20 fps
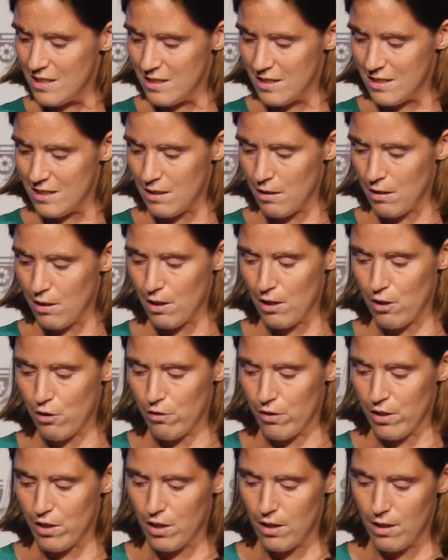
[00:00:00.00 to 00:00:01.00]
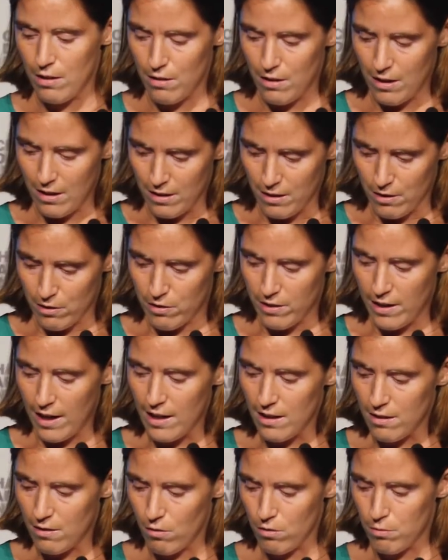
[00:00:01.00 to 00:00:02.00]
just then
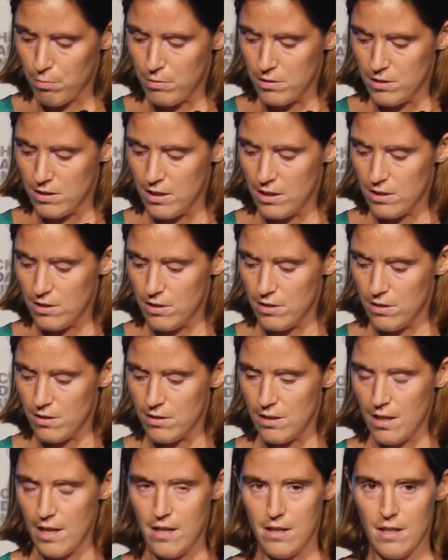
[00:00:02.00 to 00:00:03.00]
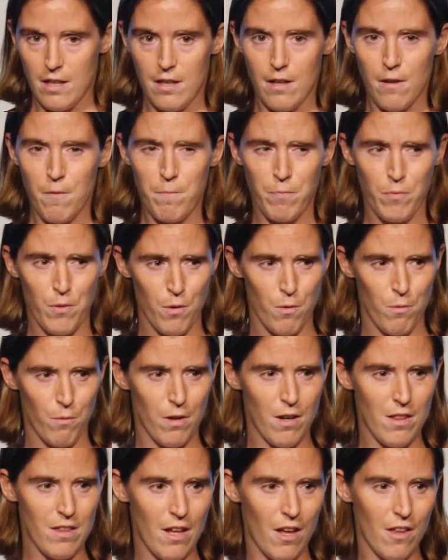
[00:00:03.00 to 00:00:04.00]
create those procedures. And then
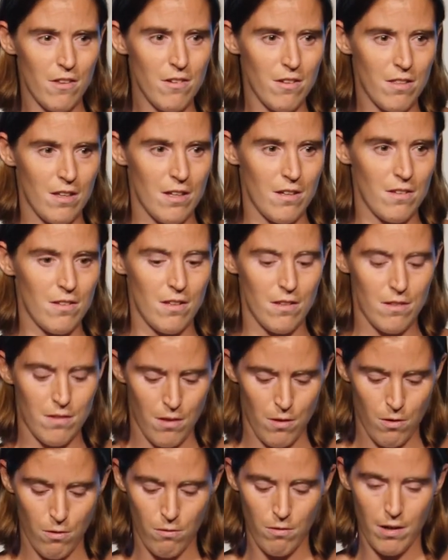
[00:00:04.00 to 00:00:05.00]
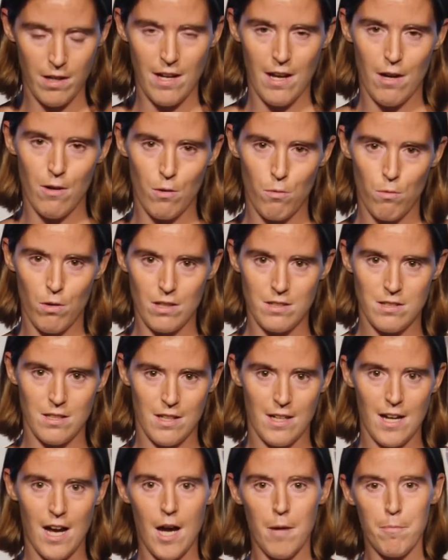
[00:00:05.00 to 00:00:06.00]
one of the other things is right now it works
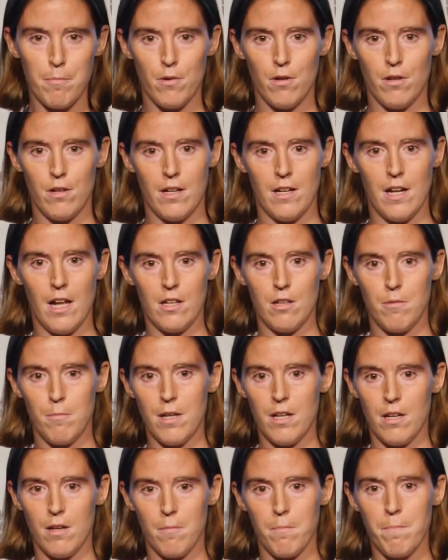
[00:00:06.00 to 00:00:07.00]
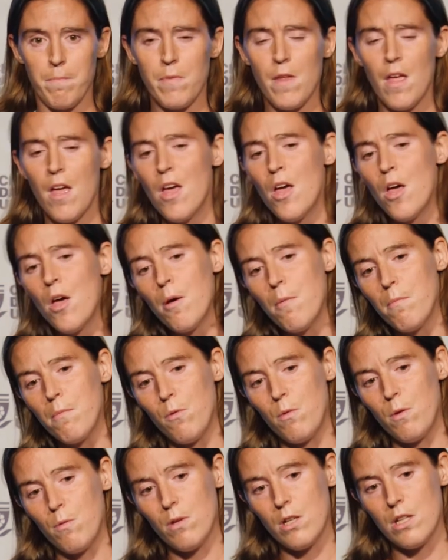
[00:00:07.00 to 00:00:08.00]
in copper and aluminium,
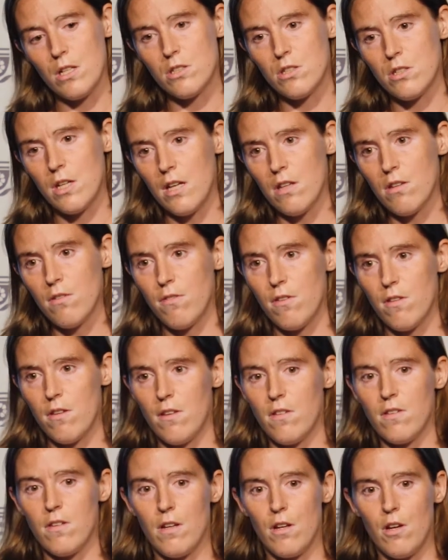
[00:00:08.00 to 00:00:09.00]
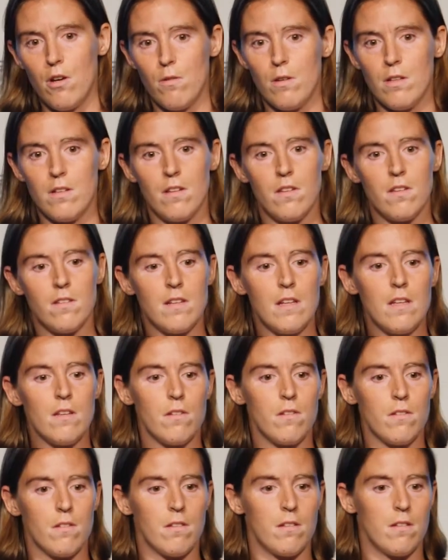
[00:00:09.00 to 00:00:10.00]
but we want to transfer this and go into
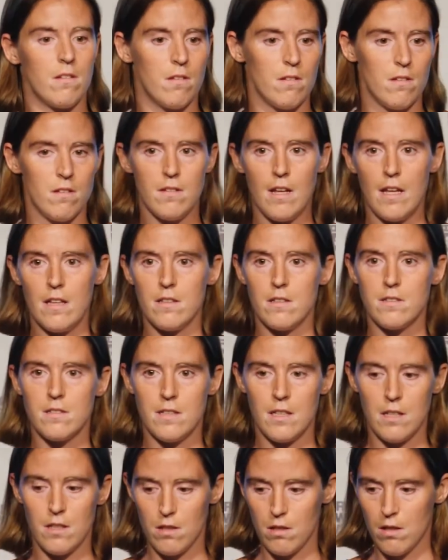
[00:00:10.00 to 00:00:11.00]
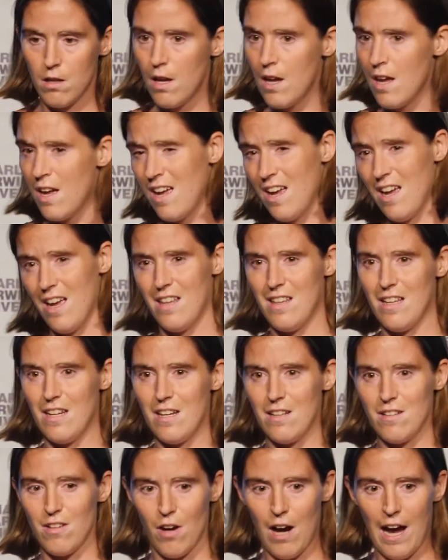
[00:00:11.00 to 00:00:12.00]
steels, stainless steel, and then
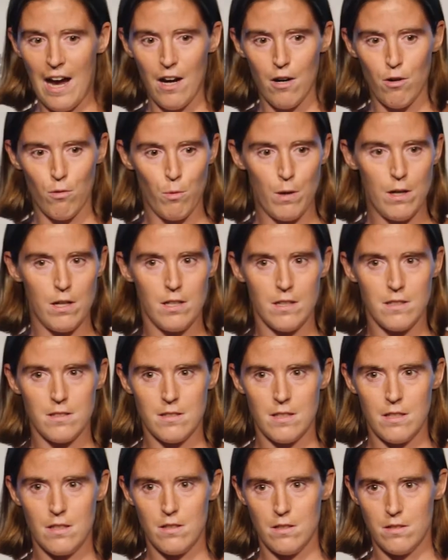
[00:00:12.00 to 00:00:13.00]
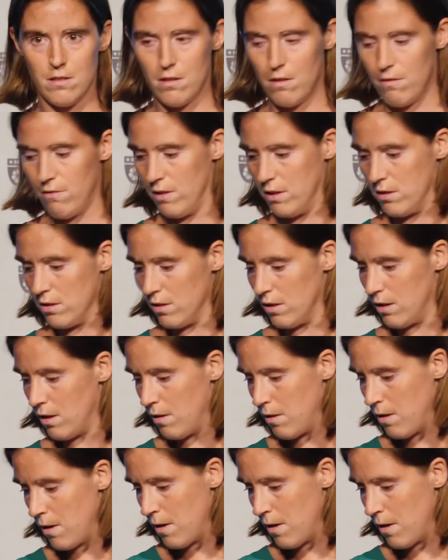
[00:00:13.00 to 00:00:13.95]
into higher wearing steels eventually.